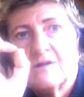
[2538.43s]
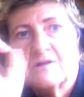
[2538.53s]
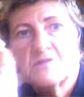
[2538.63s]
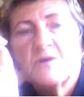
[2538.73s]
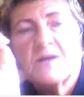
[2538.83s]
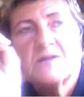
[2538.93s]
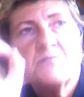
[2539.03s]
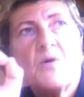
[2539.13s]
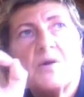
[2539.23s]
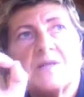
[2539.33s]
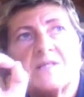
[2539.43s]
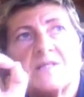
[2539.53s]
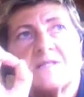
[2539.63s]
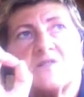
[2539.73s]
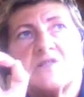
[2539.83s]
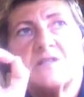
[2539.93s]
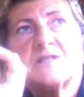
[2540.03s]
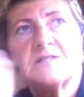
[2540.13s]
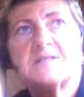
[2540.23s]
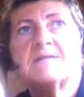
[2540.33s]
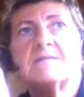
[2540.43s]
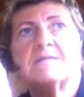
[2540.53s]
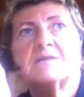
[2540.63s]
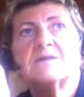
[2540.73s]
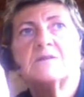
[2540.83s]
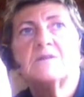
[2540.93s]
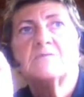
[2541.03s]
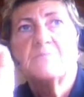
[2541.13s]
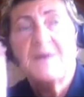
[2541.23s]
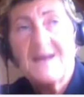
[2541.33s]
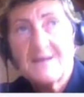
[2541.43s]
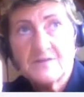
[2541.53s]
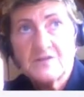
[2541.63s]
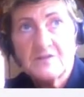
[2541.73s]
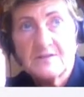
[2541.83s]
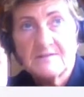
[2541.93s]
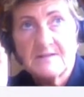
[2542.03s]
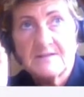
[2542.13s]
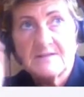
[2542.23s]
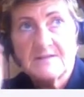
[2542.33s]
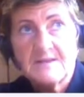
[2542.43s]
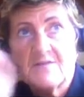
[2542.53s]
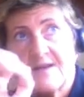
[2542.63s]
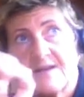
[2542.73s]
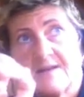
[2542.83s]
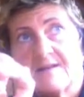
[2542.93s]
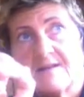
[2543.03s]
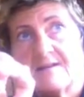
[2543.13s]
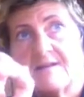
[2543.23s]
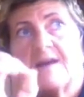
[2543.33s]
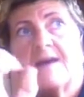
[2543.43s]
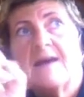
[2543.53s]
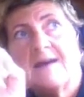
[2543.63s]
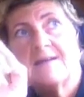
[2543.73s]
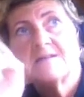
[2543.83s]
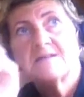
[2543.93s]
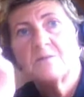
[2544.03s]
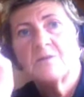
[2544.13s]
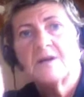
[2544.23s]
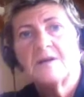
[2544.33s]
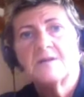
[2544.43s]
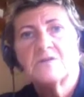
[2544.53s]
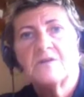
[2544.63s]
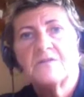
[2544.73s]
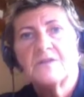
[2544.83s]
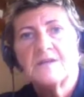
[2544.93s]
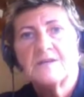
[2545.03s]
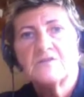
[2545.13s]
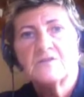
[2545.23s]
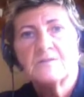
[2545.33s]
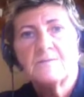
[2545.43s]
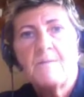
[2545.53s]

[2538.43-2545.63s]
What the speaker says: as well as points to chase out the pathogen that's invaded, and some kind of tonification.